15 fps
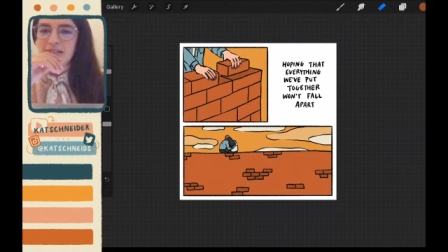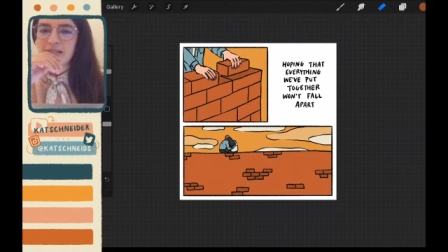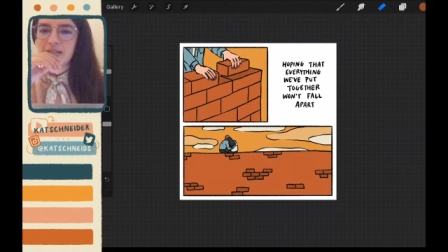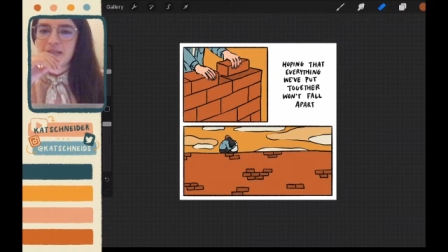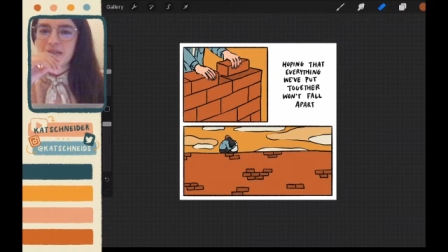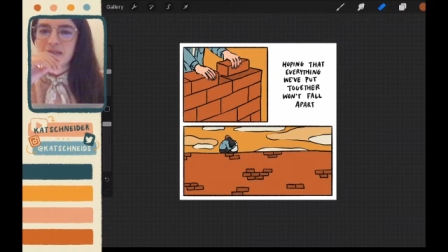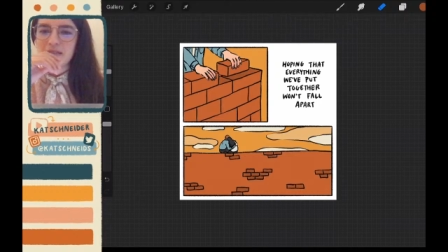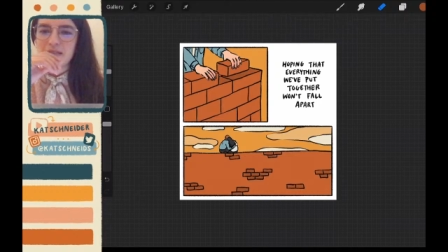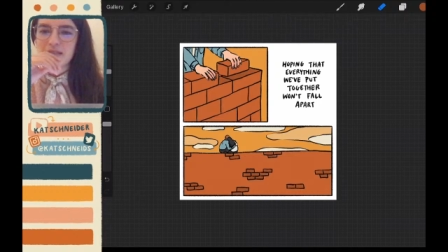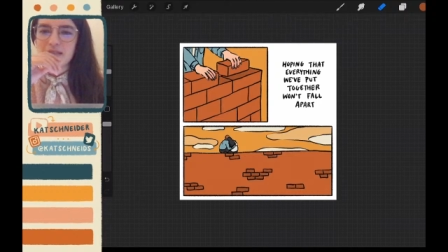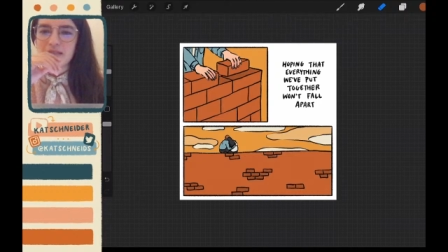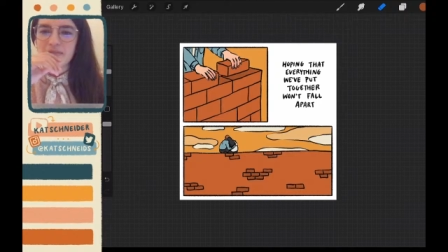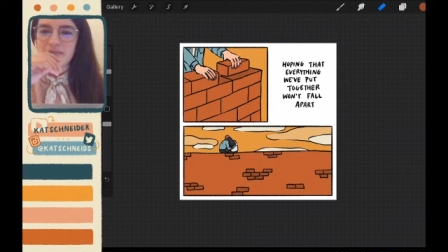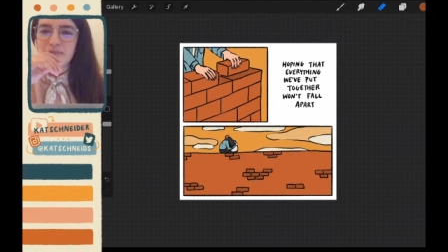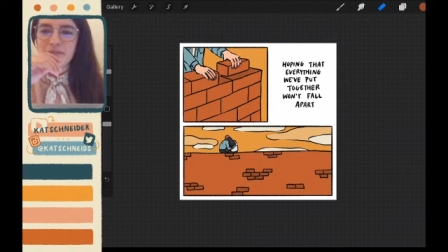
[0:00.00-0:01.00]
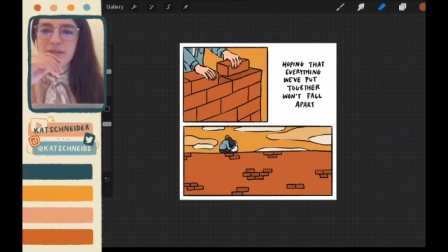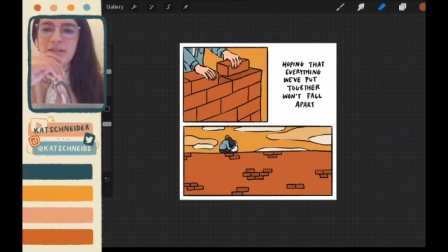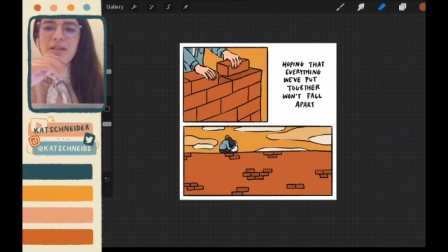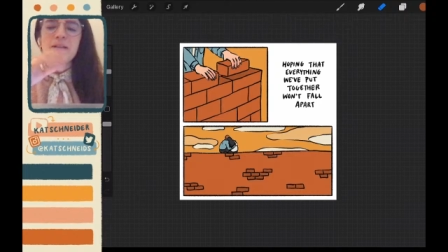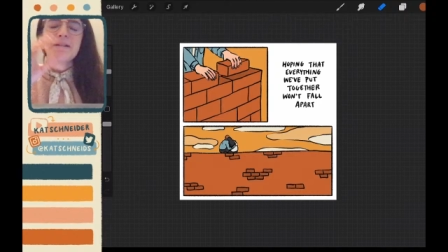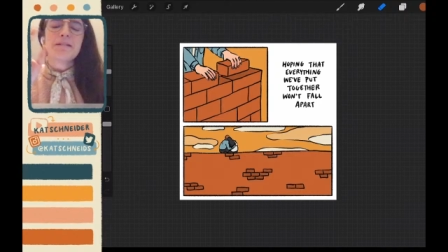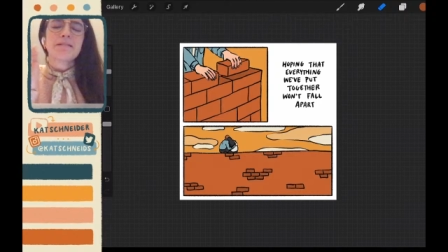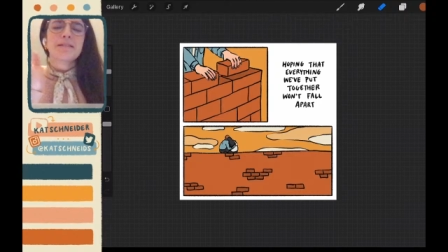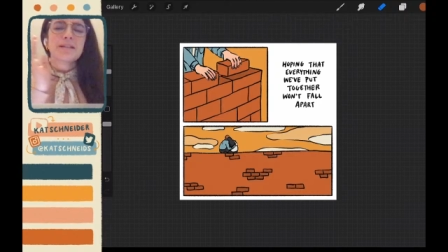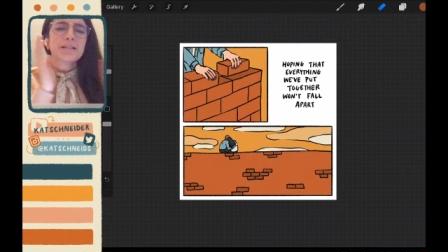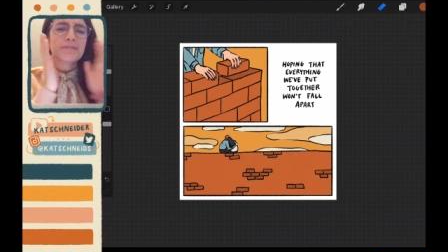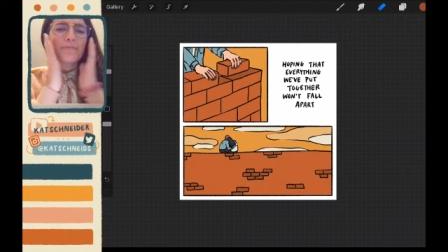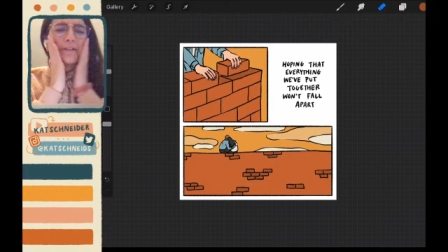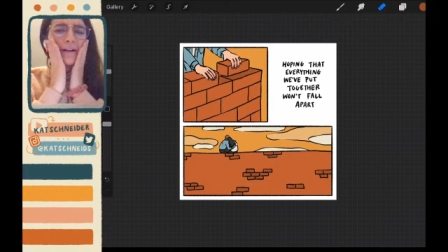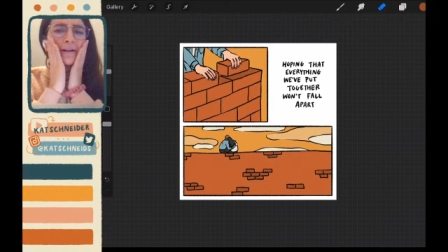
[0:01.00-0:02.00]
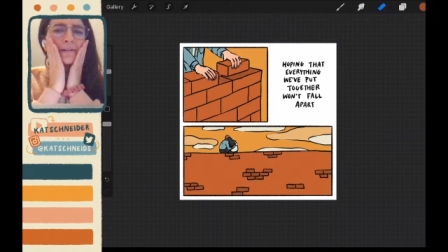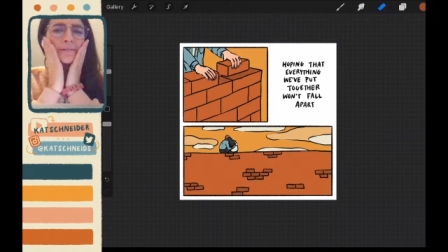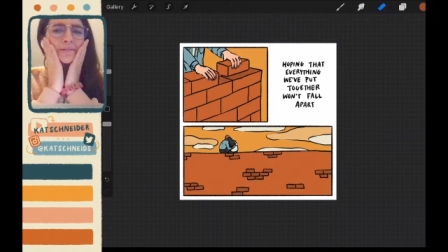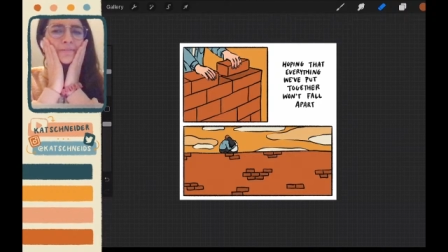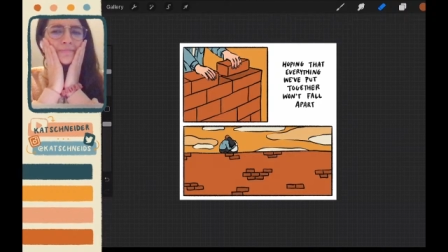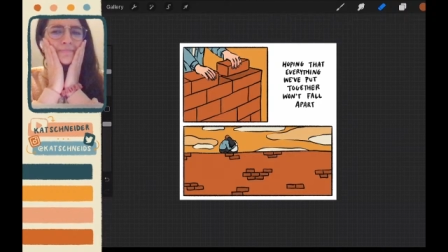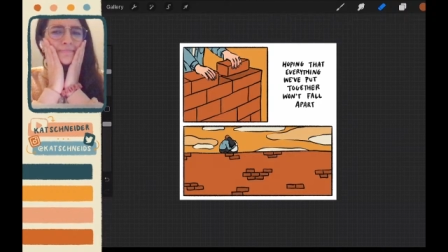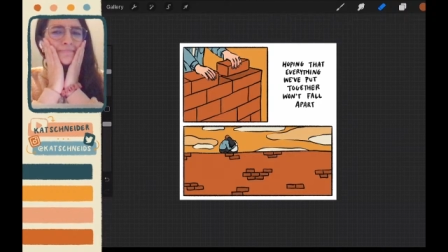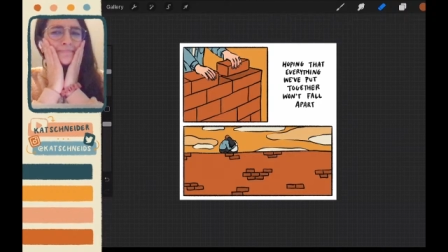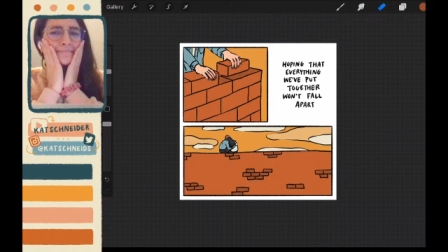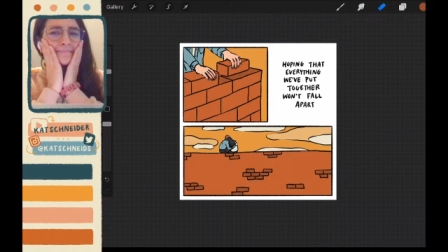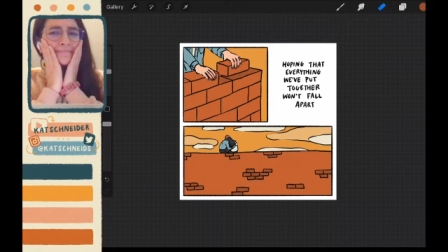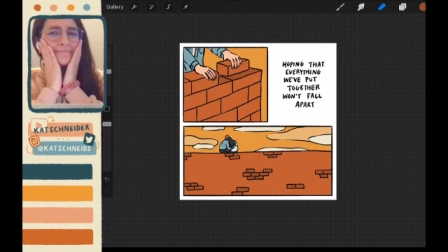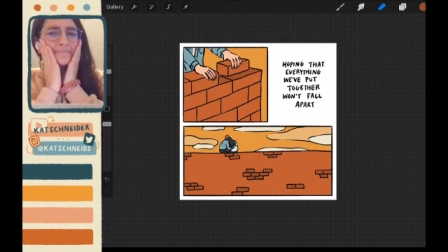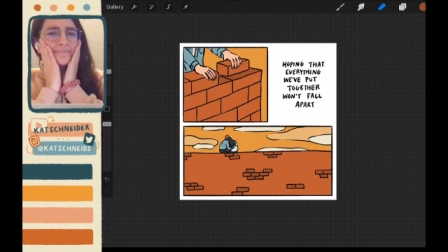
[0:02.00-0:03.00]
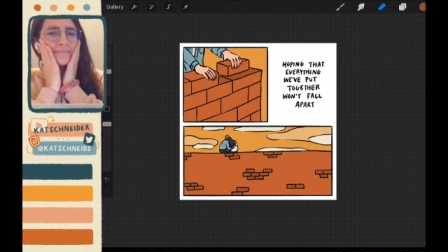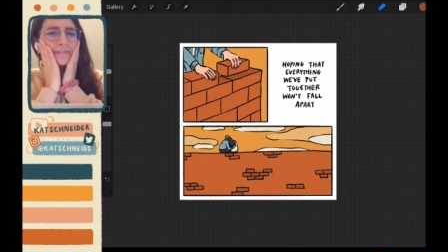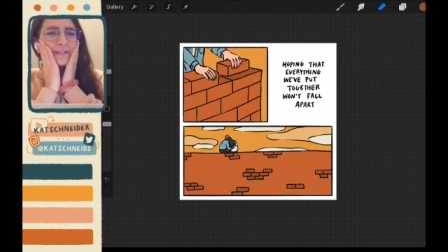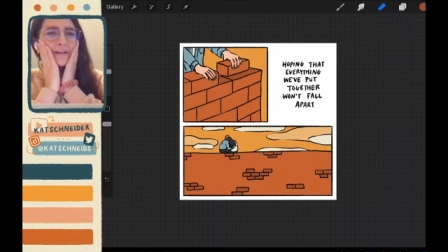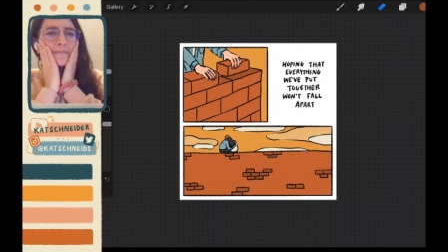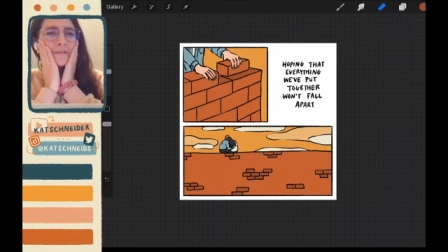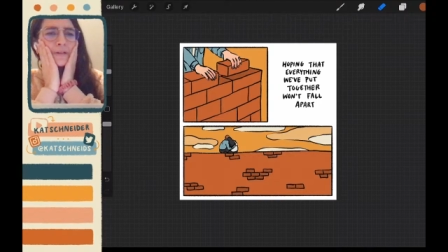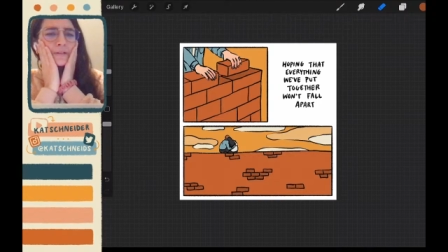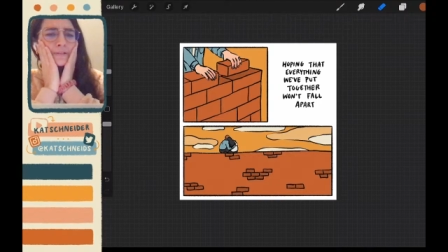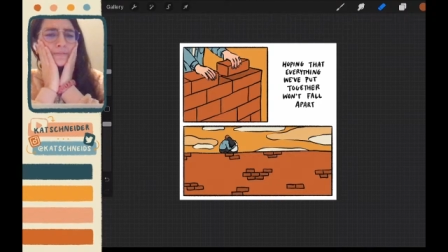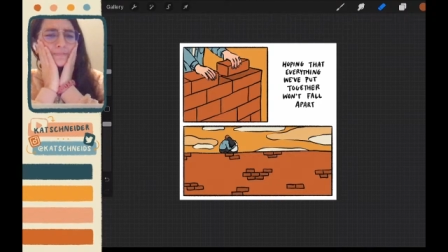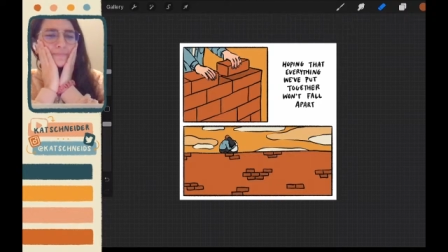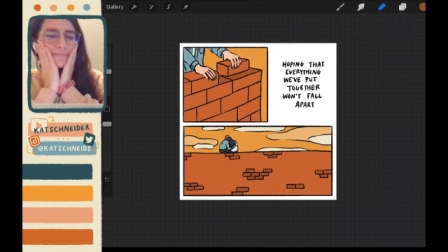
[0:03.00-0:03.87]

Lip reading: Uh thanks Flo. Love you.